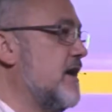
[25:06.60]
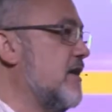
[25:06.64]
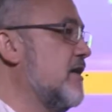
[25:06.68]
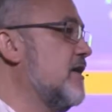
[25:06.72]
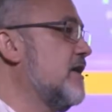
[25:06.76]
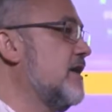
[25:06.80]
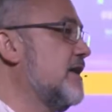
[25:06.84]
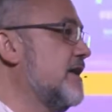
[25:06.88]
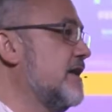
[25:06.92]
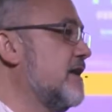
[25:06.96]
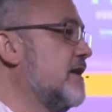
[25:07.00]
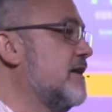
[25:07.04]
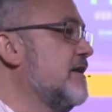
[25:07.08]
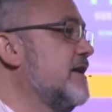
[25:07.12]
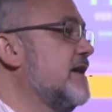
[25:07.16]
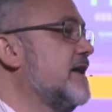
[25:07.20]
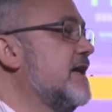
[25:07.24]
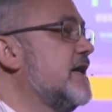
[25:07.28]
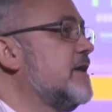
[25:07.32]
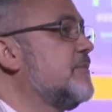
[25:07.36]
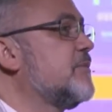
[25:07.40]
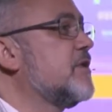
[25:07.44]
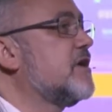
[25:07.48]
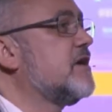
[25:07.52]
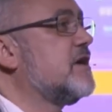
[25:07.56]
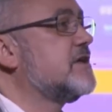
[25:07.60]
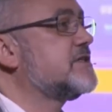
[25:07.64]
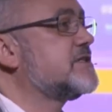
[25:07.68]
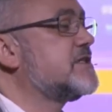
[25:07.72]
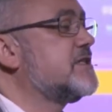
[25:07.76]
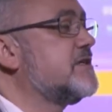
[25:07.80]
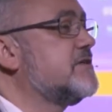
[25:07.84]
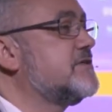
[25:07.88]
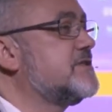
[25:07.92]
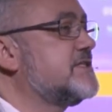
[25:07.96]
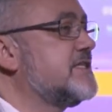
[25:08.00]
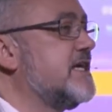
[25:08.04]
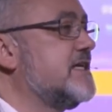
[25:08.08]
earlier in regards to
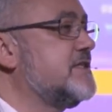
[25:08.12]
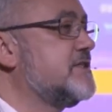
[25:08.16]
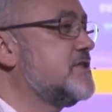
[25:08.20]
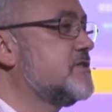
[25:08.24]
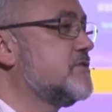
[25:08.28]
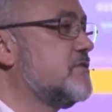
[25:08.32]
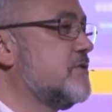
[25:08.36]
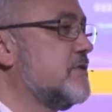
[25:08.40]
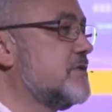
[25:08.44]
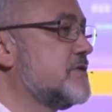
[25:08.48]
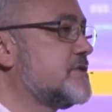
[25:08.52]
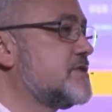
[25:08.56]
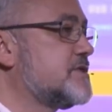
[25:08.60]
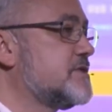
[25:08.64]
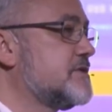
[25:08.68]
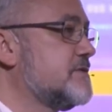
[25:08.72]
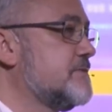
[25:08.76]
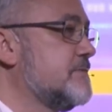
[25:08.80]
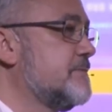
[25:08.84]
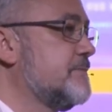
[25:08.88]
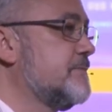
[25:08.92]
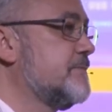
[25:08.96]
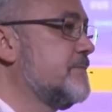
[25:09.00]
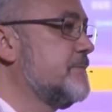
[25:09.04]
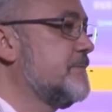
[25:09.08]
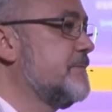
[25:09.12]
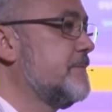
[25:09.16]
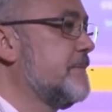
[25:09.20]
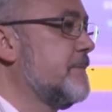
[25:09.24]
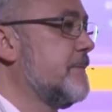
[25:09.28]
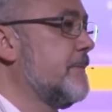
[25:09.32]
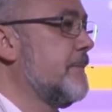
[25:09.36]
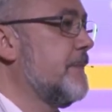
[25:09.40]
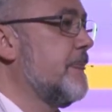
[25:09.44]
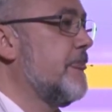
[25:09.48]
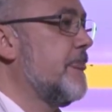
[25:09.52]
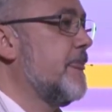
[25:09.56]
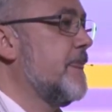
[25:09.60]
those TED Talks.
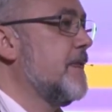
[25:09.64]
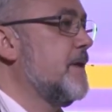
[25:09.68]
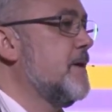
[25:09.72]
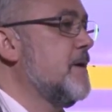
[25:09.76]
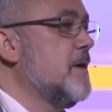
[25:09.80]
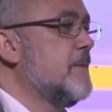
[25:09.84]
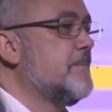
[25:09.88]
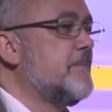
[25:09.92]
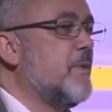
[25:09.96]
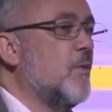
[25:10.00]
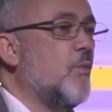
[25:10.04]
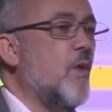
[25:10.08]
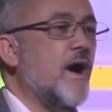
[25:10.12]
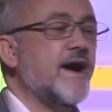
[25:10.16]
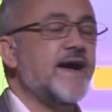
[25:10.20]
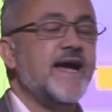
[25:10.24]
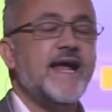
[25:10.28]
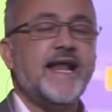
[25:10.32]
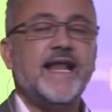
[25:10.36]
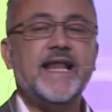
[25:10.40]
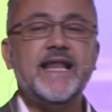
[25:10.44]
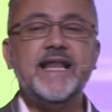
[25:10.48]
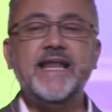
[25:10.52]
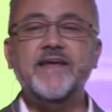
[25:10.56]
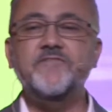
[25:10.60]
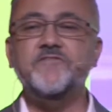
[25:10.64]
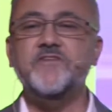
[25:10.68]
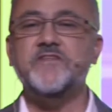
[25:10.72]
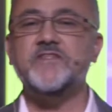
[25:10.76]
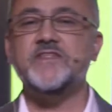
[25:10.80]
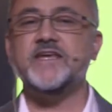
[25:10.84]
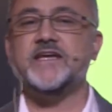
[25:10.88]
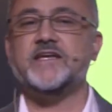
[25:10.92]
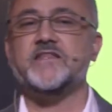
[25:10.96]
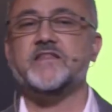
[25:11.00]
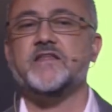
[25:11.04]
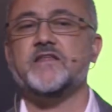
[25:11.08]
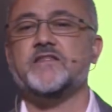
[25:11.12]
But one clever
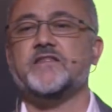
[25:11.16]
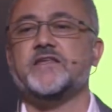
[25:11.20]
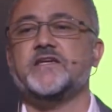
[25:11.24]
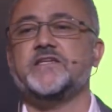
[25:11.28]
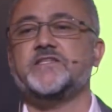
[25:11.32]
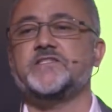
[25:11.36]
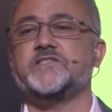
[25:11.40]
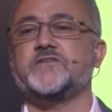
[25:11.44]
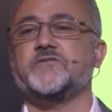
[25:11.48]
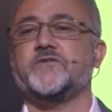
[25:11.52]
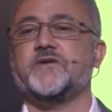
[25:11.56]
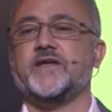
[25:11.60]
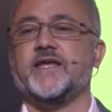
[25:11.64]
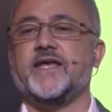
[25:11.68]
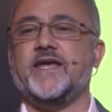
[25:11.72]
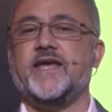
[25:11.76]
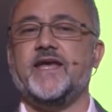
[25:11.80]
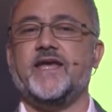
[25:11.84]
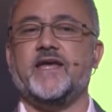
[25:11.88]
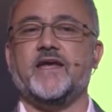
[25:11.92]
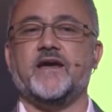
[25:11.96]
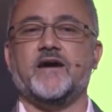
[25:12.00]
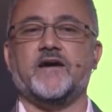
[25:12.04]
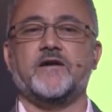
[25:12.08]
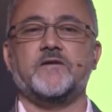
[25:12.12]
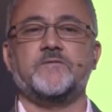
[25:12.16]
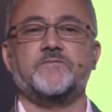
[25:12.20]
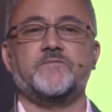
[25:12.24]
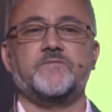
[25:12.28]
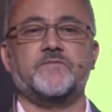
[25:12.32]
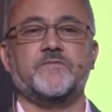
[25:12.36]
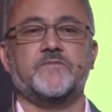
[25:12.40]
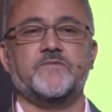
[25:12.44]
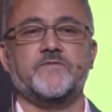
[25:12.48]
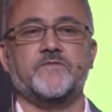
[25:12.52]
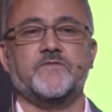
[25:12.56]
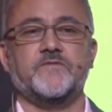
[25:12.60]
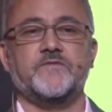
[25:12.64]
thing that they're doing here
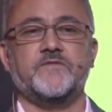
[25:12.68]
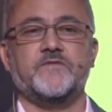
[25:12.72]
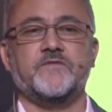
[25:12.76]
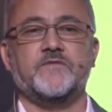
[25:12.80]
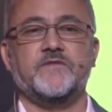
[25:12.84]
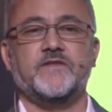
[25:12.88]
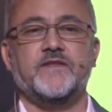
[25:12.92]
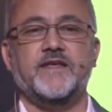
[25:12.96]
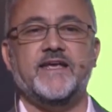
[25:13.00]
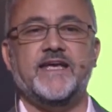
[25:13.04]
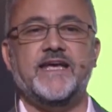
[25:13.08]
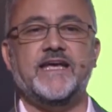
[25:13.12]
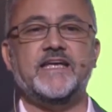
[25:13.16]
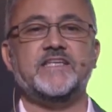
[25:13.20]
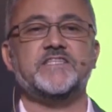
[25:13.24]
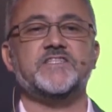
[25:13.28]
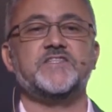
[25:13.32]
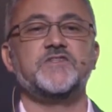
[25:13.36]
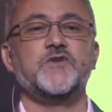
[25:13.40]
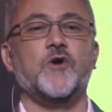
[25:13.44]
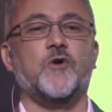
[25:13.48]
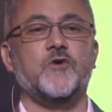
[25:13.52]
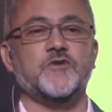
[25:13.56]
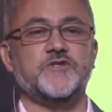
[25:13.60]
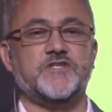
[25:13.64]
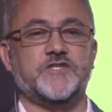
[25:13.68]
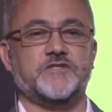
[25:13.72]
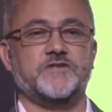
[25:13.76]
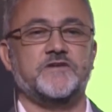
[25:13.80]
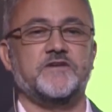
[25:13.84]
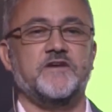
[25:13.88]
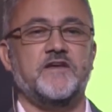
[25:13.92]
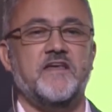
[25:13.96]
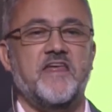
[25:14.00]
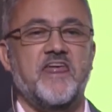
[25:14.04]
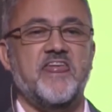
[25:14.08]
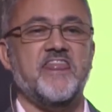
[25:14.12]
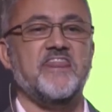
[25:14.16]
is not
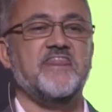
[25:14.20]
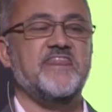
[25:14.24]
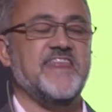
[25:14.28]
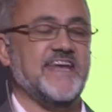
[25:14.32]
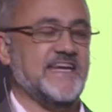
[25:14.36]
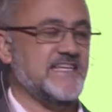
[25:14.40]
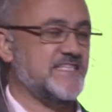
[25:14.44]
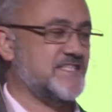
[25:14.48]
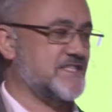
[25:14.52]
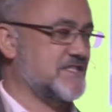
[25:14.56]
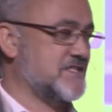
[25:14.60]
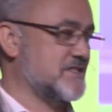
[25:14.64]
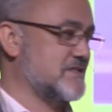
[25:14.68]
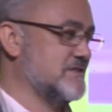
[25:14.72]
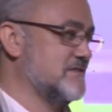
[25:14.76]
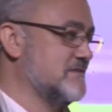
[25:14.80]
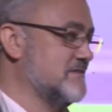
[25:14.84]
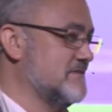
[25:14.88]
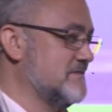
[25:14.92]
this.